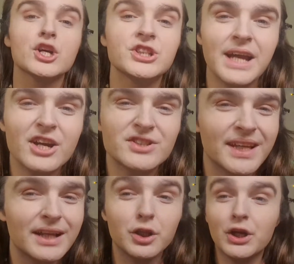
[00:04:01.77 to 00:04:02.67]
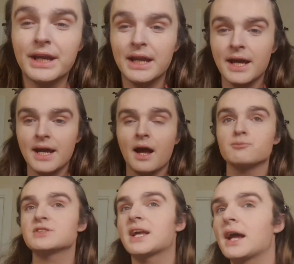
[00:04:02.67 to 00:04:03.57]
So yeah, just like looking at it,
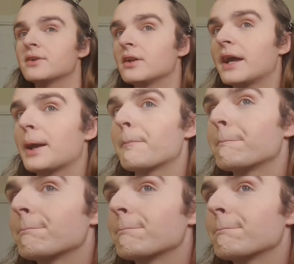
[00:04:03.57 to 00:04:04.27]
I'm just kind of like,